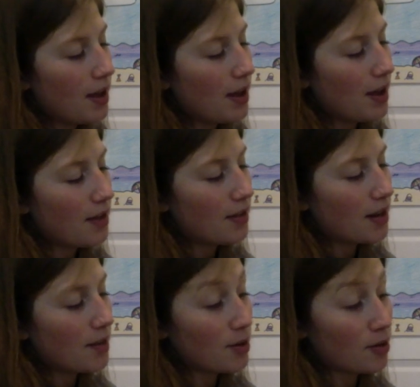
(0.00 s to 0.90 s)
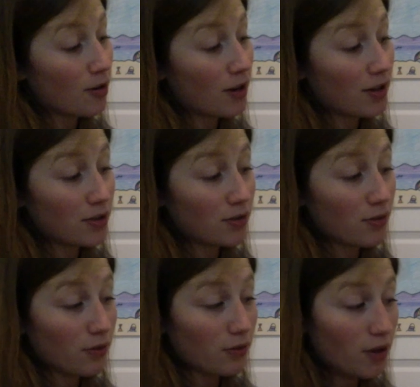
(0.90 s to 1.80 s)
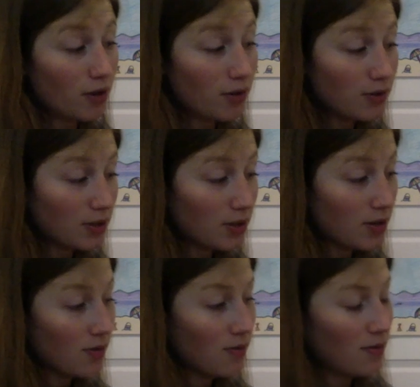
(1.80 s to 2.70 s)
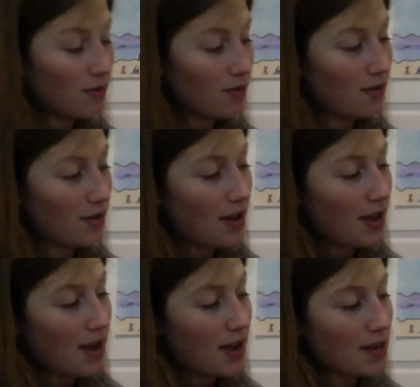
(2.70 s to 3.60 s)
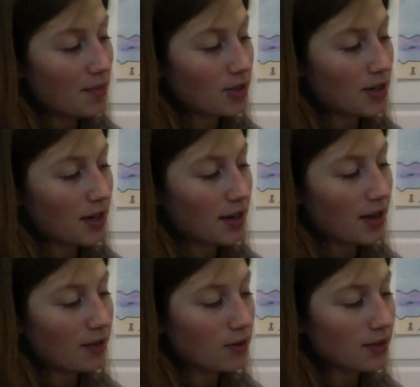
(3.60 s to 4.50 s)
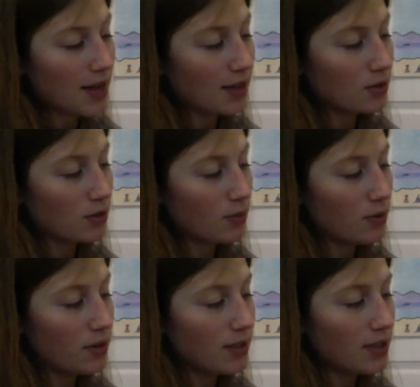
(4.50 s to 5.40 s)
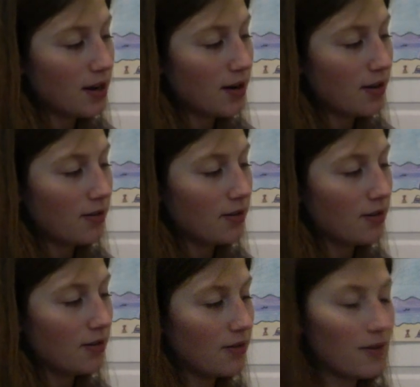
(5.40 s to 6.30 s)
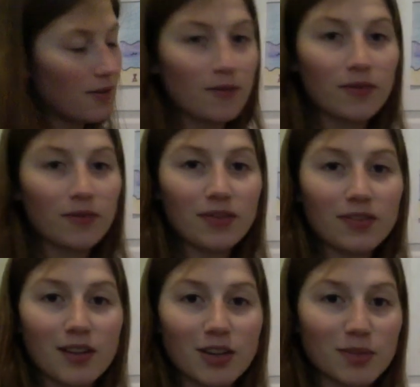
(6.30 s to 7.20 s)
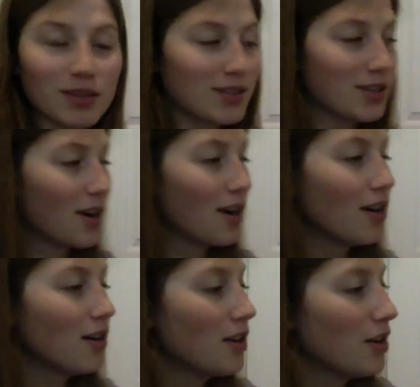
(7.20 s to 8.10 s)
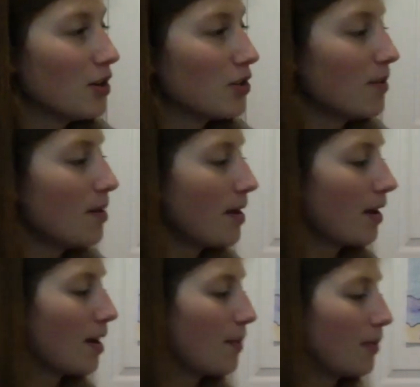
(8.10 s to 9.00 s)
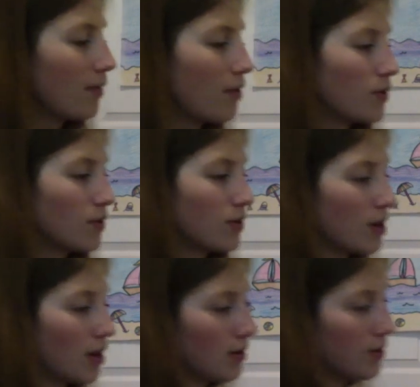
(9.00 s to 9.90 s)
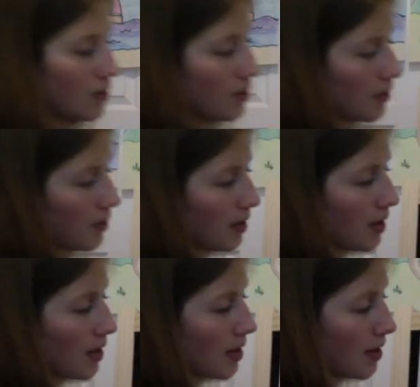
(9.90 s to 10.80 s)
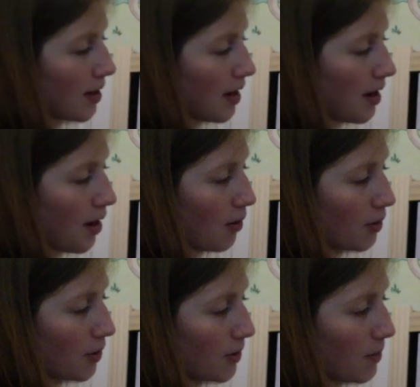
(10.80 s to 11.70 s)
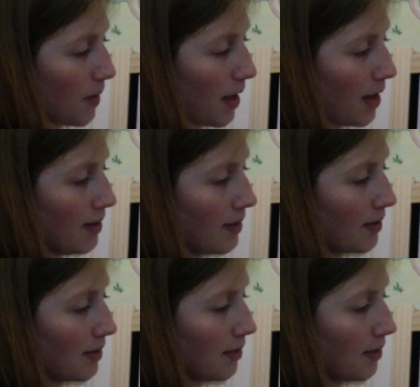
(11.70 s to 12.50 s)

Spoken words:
and then I'm gonna cross over those two, and then I'm just gonna connect those last 2 points there. And there's my star. So I'm gonna make a couple of those stars in outer space.